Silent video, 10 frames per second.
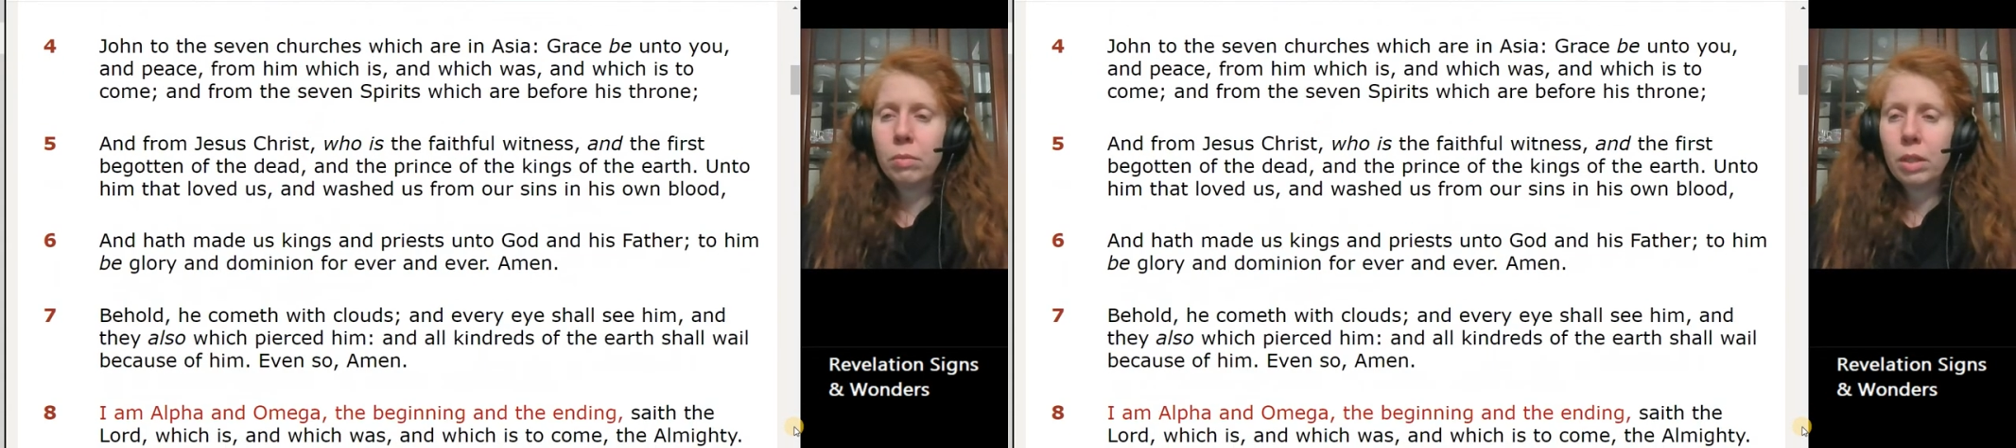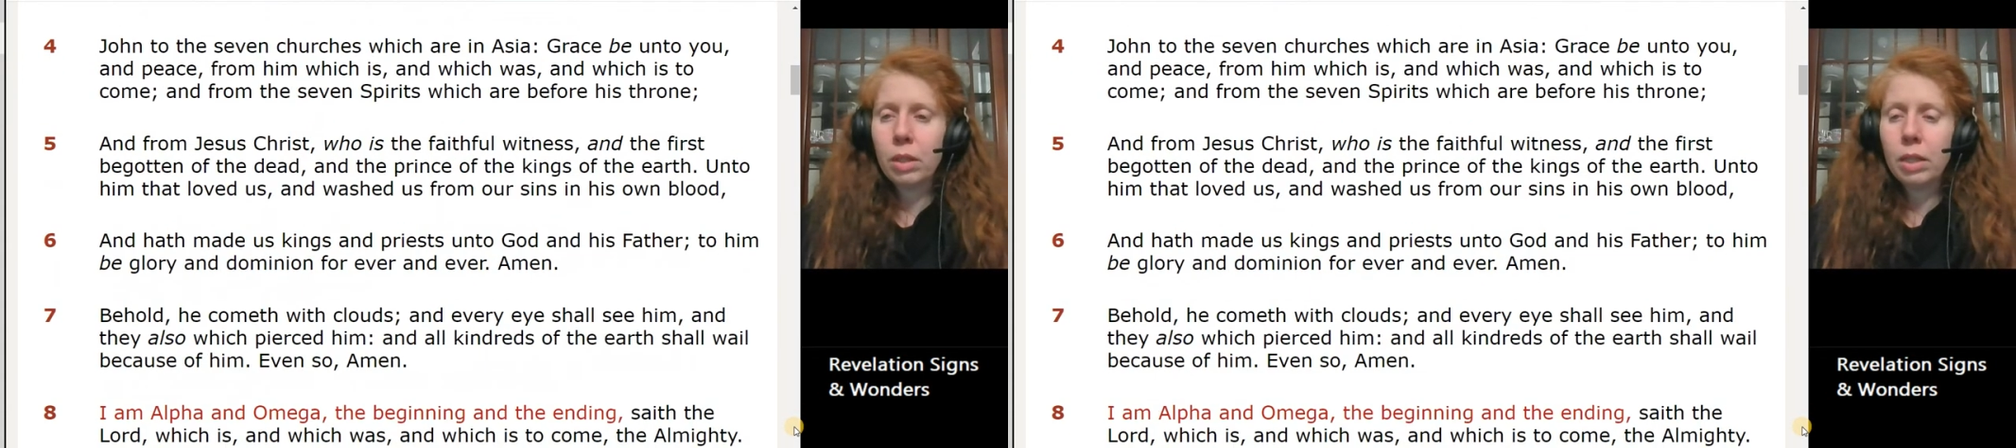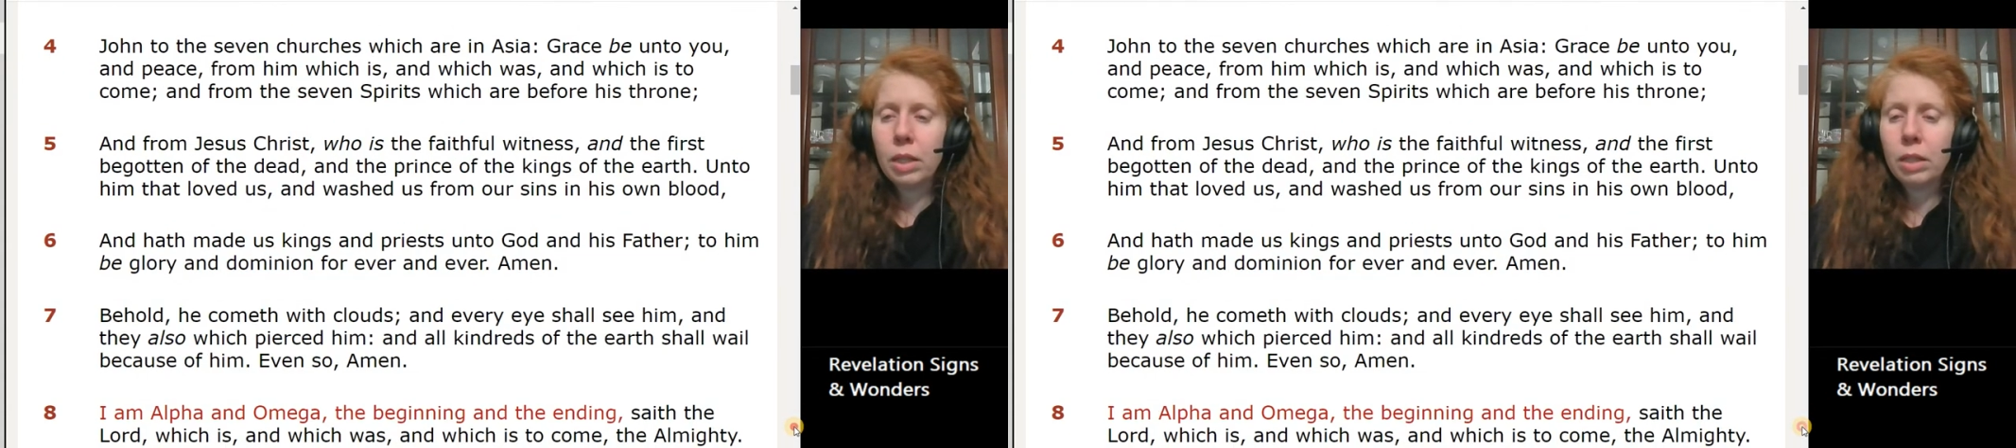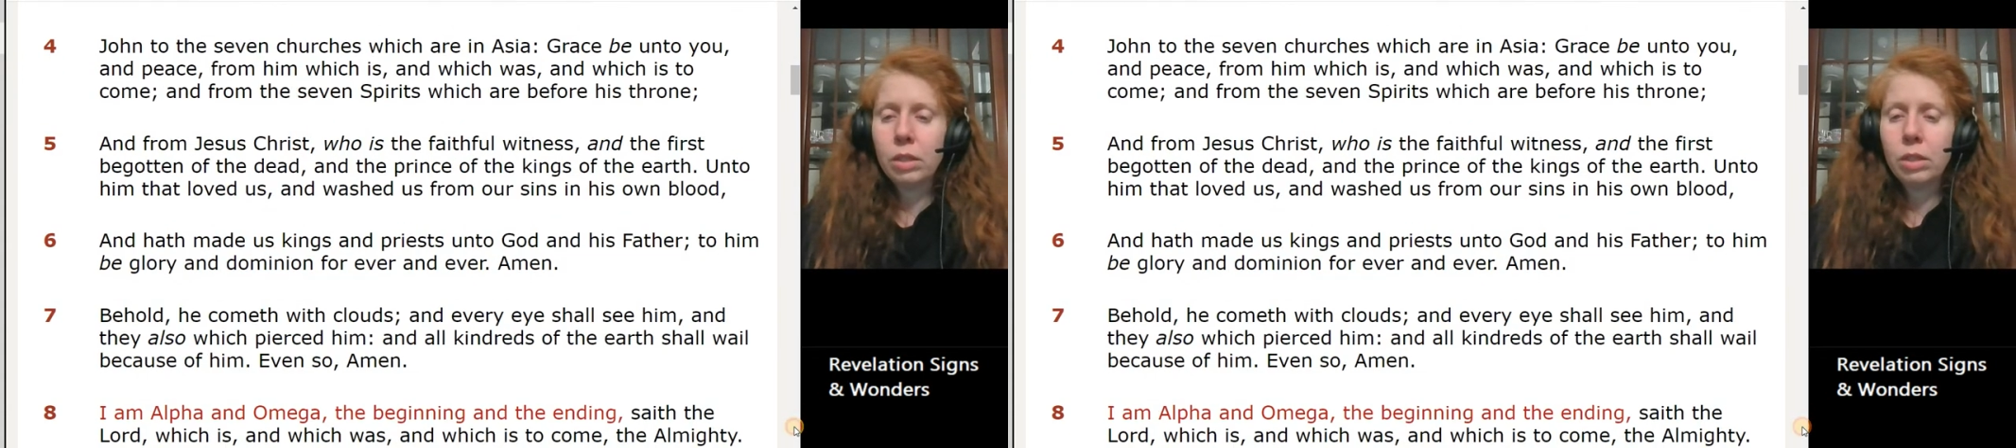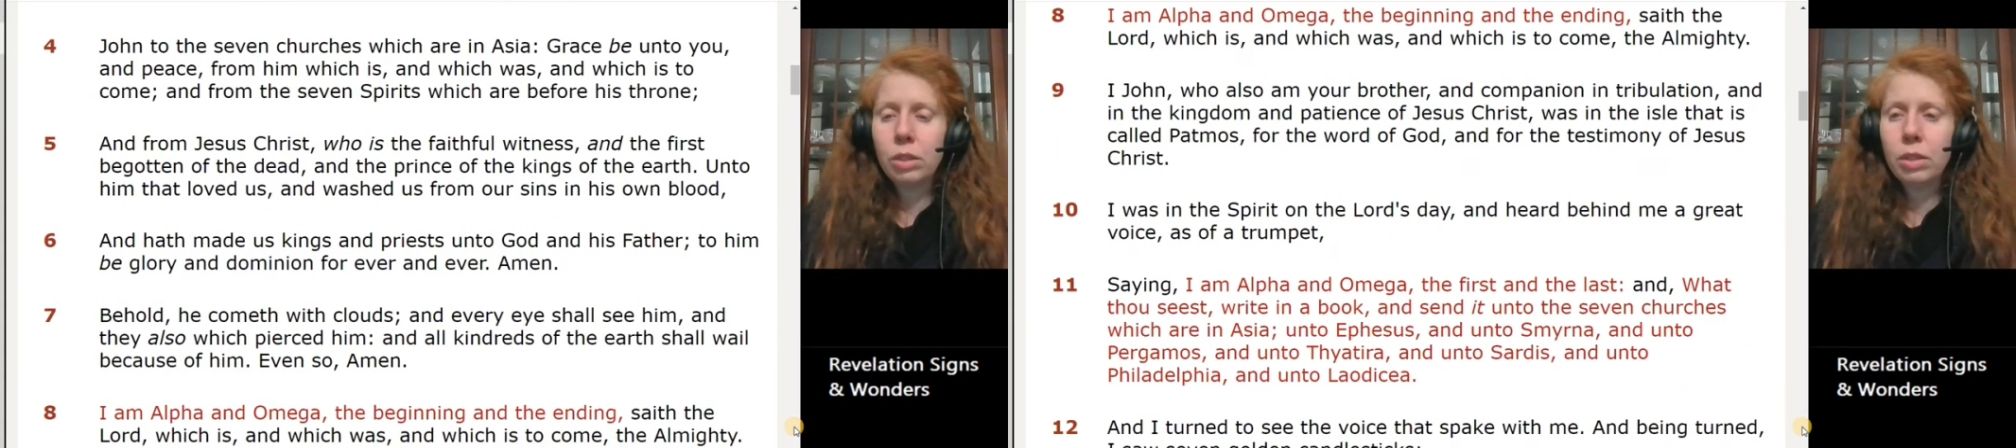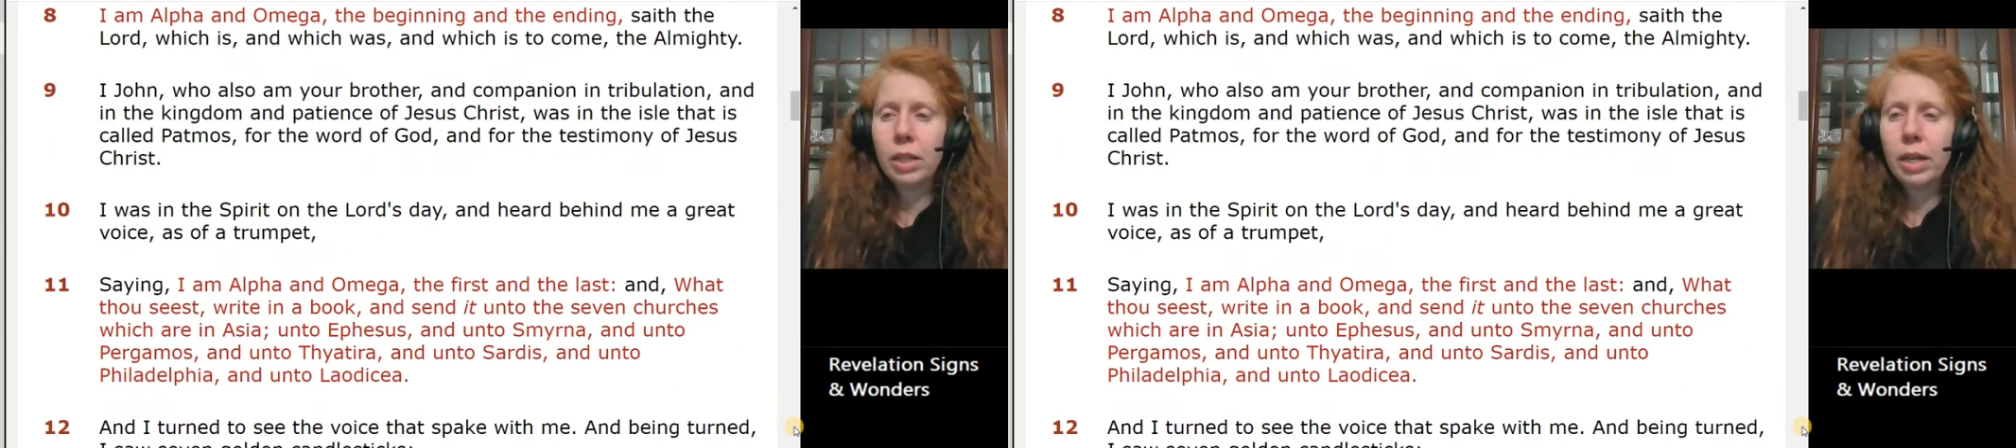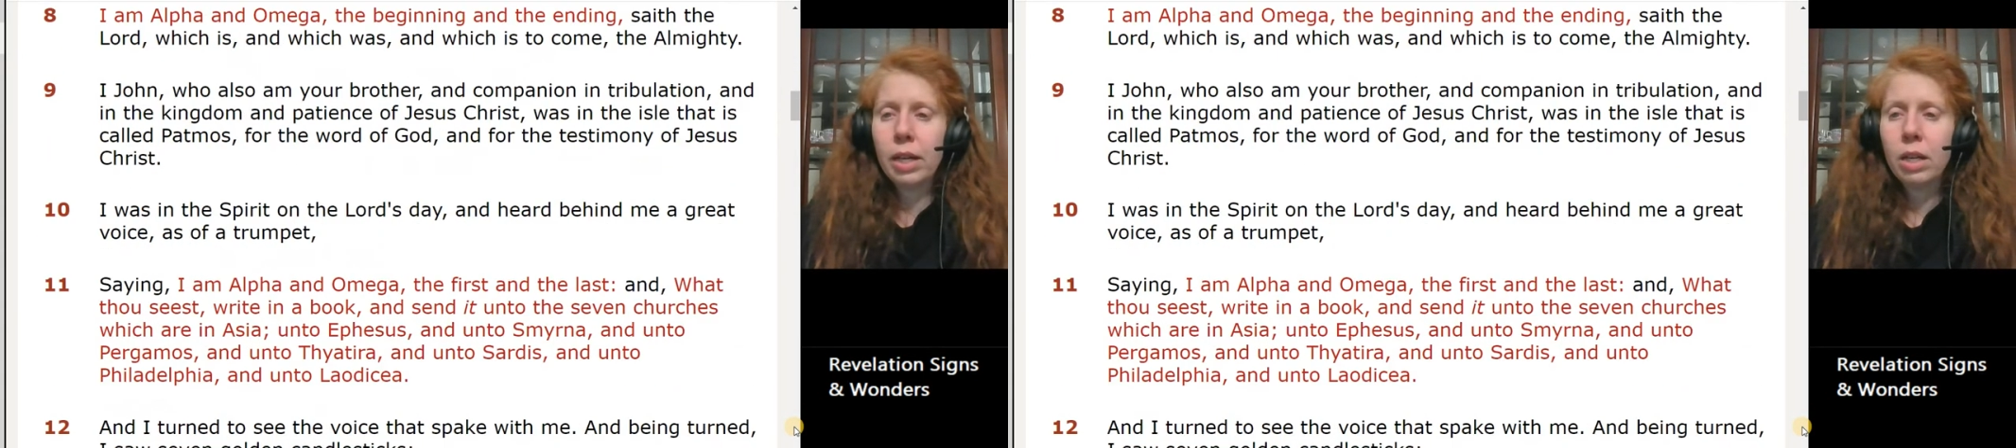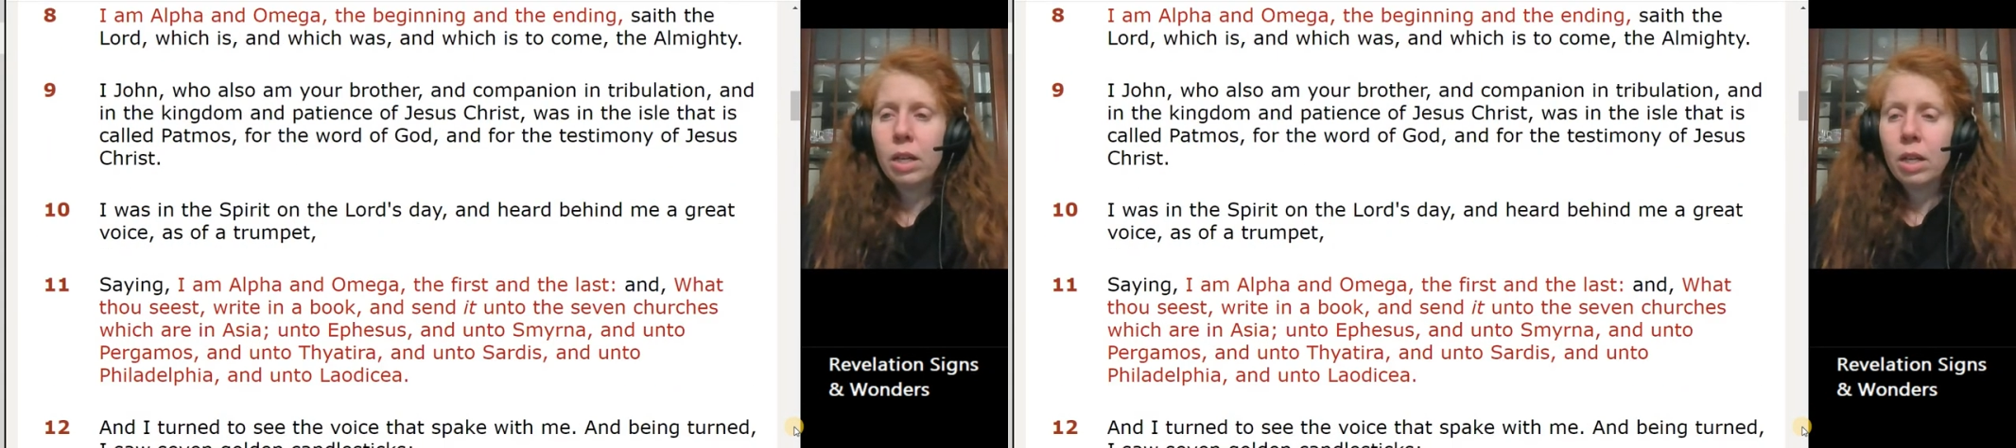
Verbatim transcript: again, to do that.